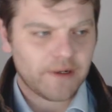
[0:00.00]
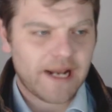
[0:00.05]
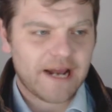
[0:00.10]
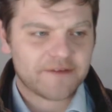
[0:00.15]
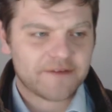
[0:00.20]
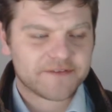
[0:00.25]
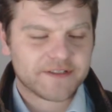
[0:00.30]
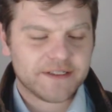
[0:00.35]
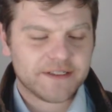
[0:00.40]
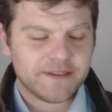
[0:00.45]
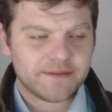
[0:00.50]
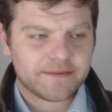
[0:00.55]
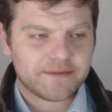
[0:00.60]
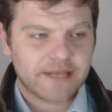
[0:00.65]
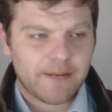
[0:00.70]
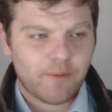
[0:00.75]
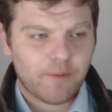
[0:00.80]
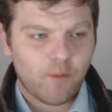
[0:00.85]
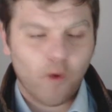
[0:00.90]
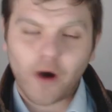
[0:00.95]
But
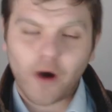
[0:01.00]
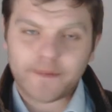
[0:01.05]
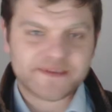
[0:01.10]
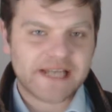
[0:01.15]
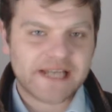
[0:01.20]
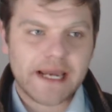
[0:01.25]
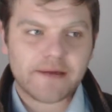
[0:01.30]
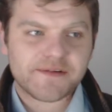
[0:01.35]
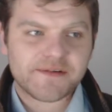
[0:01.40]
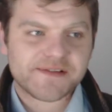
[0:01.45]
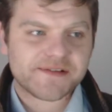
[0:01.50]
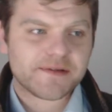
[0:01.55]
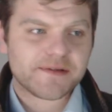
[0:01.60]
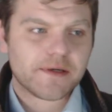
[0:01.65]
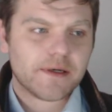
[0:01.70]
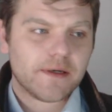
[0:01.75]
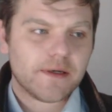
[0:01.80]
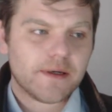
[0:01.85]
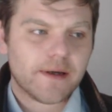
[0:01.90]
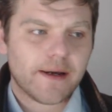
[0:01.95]
after they were wiped
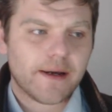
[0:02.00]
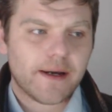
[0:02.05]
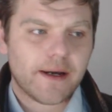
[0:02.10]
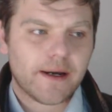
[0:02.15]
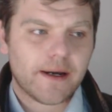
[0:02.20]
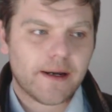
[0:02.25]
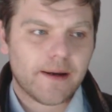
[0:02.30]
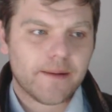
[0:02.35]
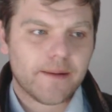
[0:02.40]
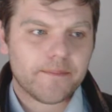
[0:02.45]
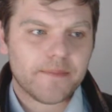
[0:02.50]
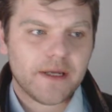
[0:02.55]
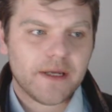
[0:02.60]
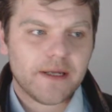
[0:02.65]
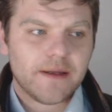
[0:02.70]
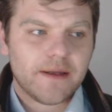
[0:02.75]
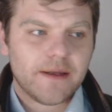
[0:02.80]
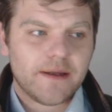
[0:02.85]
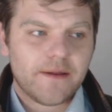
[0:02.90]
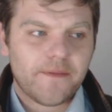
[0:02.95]
out,
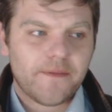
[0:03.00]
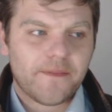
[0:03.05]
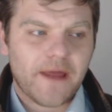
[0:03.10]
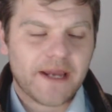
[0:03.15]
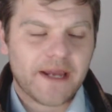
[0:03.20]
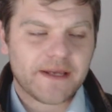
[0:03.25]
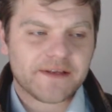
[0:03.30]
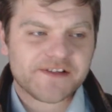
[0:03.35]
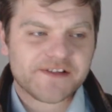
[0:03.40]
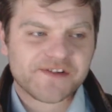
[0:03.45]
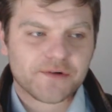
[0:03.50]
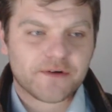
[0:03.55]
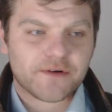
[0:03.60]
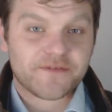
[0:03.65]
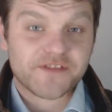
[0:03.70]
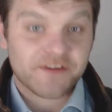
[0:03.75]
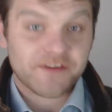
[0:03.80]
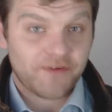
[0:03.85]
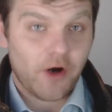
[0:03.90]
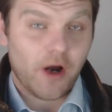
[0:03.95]
um, they
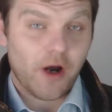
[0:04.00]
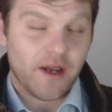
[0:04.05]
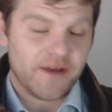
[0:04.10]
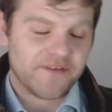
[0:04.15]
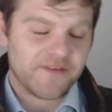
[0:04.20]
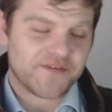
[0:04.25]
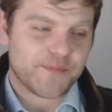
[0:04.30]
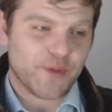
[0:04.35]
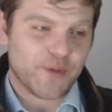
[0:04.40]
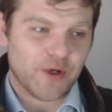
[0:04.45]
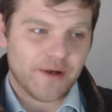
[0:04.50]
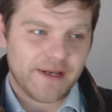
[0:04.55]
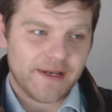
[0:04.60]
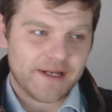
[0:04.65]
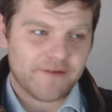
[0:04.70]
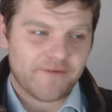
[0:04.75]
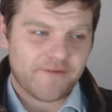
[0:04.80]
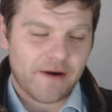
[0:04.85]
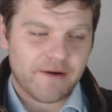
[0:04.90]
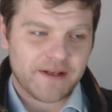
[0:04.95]
sort of survived,
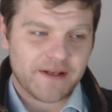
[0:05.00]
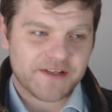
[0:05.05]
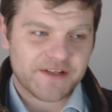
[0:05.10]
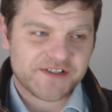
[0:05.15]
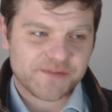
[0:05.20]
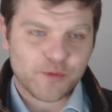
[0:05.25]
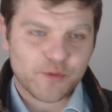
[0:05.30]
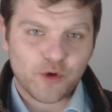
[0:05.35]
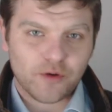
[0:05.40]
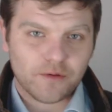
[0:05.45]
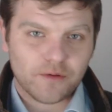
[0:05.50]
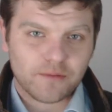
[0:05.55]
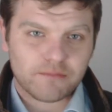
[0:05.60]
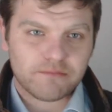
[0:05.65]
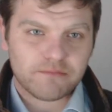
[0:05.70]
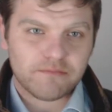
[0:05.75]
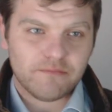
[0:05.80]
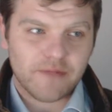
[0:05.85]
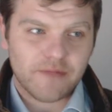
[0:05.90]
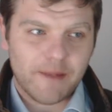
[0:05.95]
but in a very
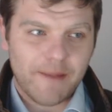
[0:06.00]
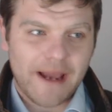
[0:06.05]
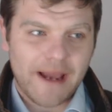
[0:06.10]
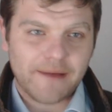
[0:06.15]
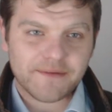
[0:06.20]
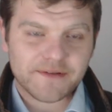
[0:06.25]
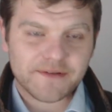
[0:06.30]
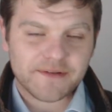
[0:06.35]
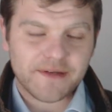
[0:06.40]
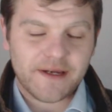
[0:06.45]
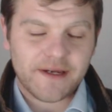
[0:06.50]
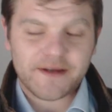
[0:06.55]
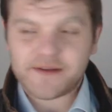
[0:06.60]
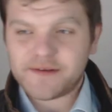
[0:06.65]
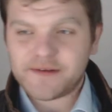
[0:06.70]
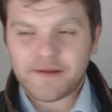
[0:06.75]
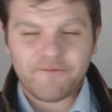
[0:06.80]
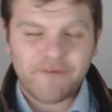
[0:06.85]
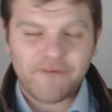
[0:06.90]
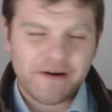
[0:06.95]
small amount,
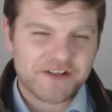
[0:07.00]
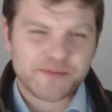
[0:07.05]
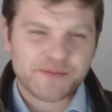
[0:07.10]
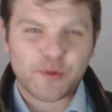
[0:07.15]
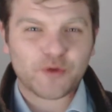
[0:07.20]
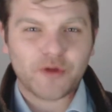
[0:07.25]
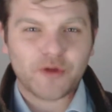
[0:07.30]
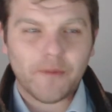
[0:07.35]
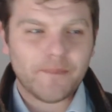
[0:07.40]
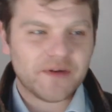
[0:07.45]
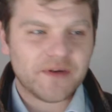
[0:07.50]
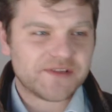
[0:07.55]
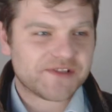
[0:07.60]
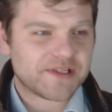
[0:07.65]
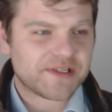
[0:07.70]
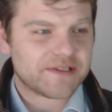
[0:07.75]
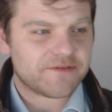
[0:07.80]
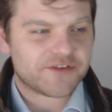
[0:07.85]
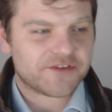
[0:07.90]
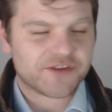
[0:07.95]
uh, very small
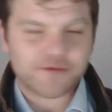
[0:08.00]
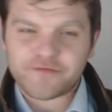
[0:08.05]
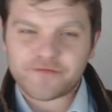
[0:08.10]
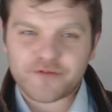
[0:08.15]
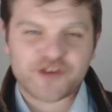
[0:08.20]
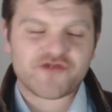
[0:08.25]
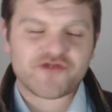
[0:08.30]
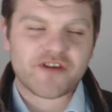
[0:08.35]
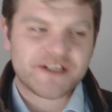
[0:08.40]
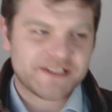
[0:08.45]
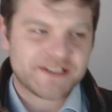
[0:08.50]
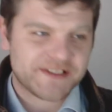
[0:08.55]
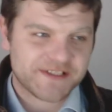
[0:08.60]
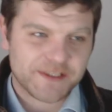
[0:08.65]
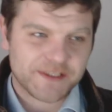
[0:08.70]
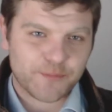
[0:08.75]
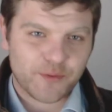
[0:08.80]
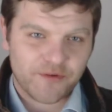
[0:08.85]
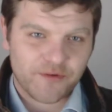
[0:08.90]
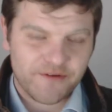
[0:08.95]
numbers, and sort of
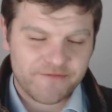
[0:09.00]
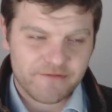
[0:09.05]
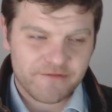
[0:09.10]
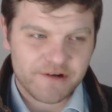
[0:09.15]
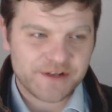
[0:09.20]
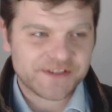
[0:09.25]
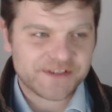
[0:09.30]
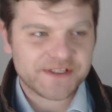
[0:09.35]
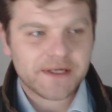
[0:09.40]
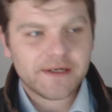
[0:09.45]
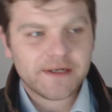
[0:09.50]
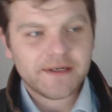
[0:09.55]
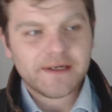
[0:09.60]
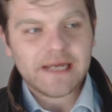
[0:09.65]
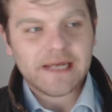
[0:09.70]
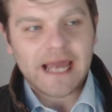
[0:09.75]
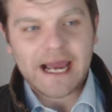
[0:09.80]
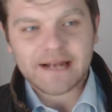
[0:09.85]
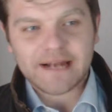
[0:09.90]
retreated to the peripheries.